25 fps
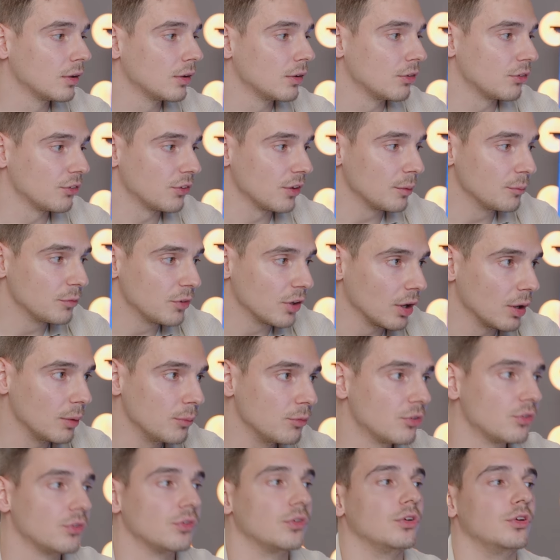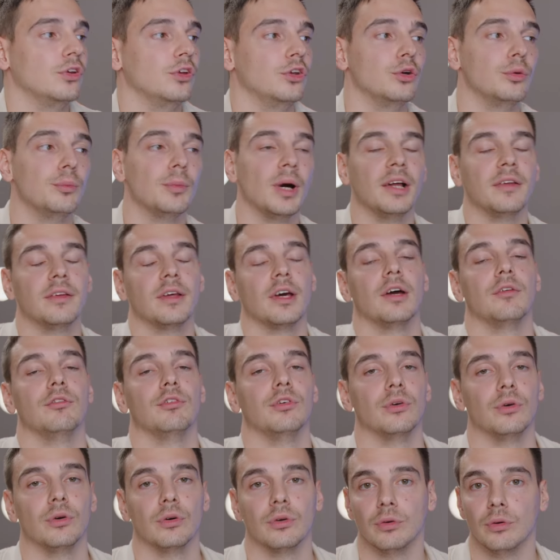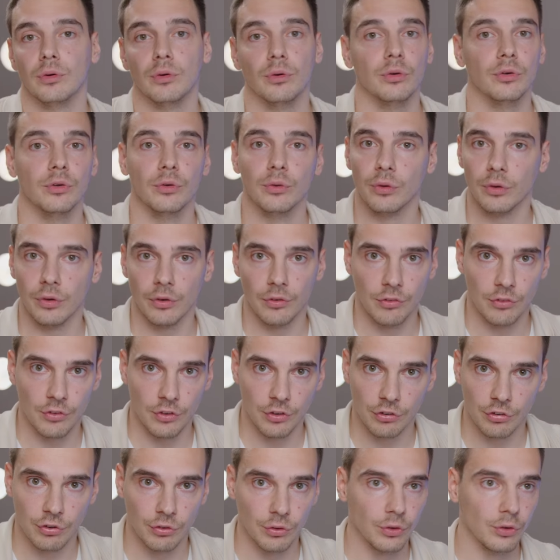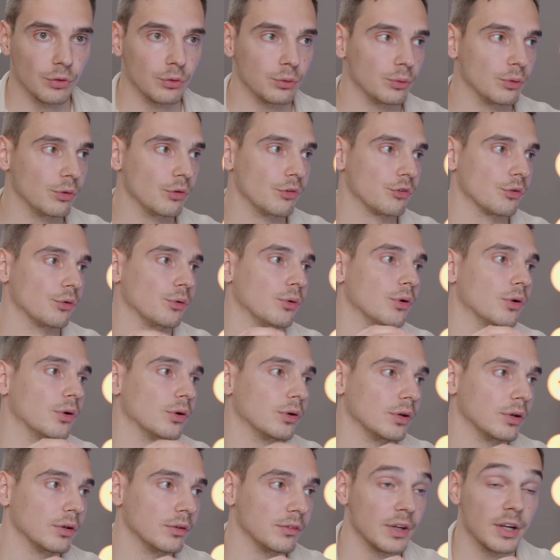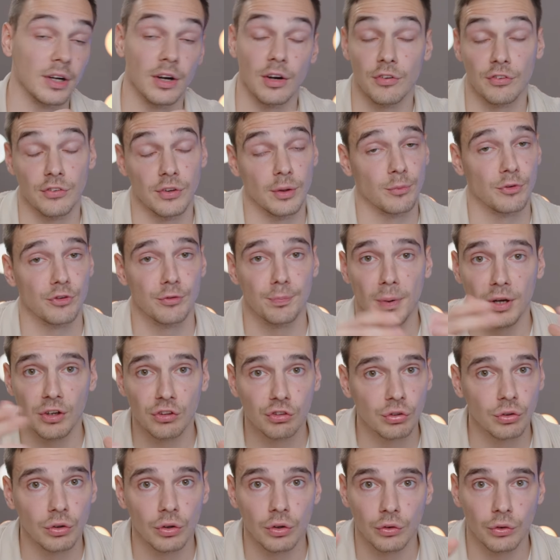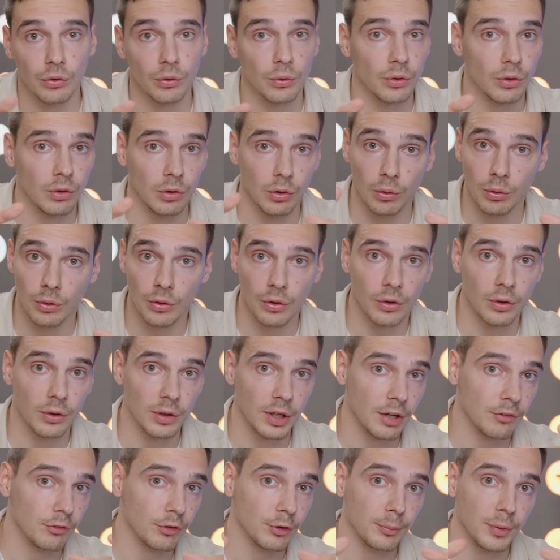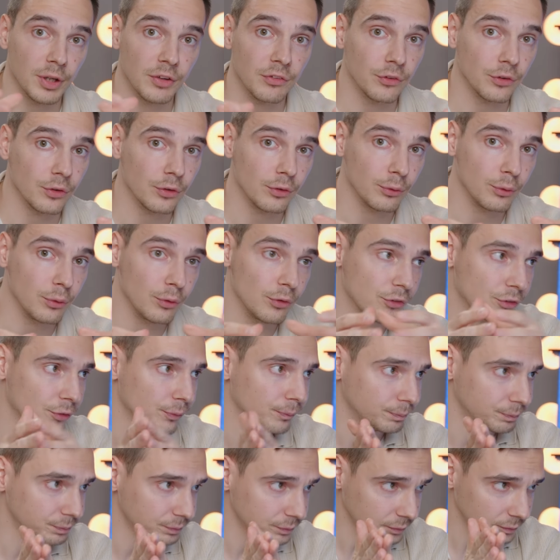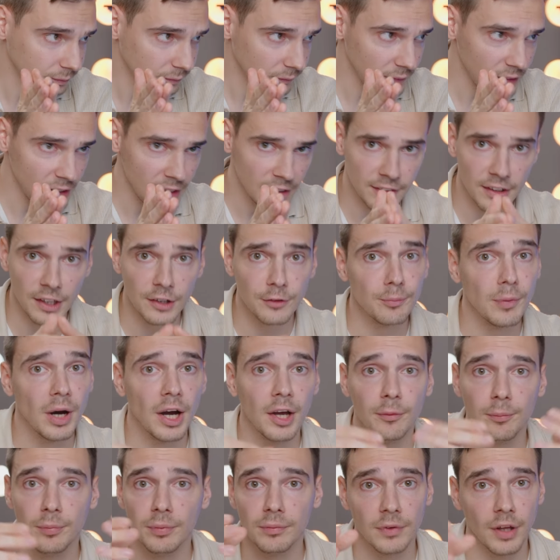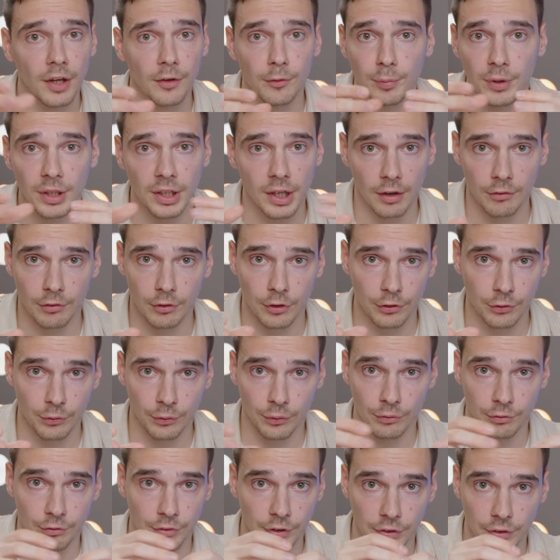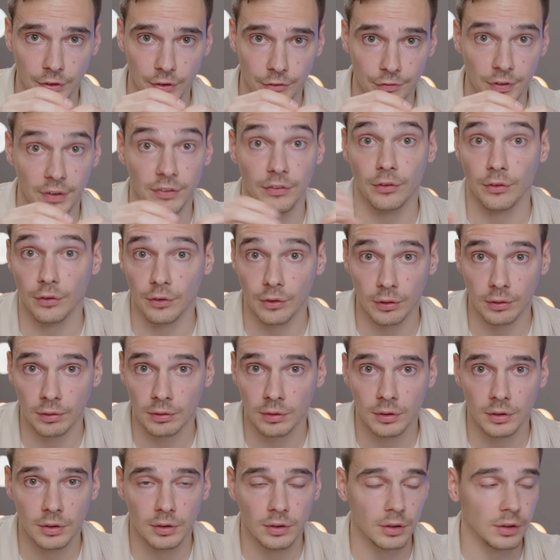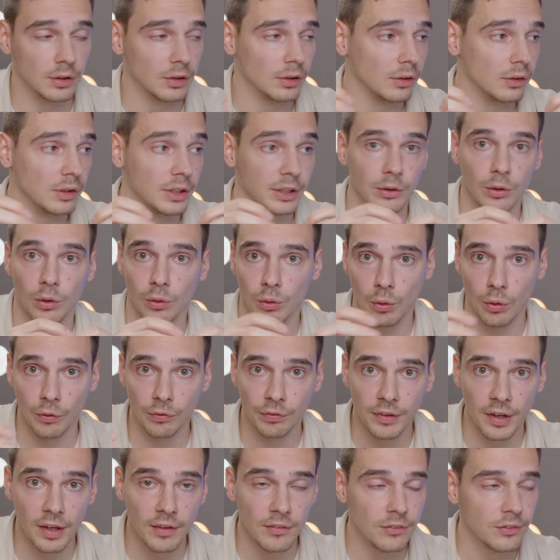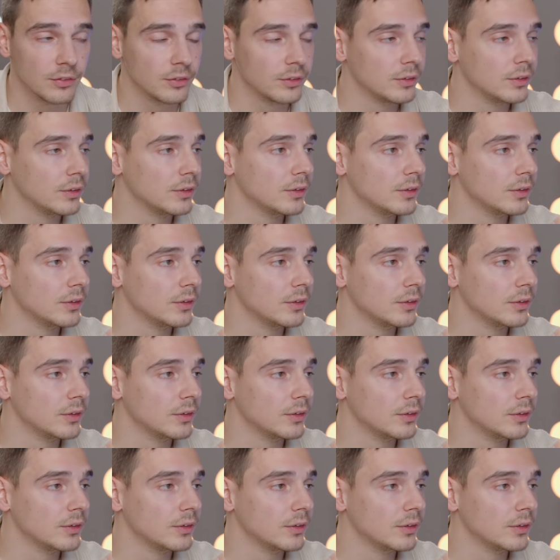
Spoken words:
Sometimes you might have your own organizational rules, or there are some special local governmental rules that might not be covered with the federal legal content.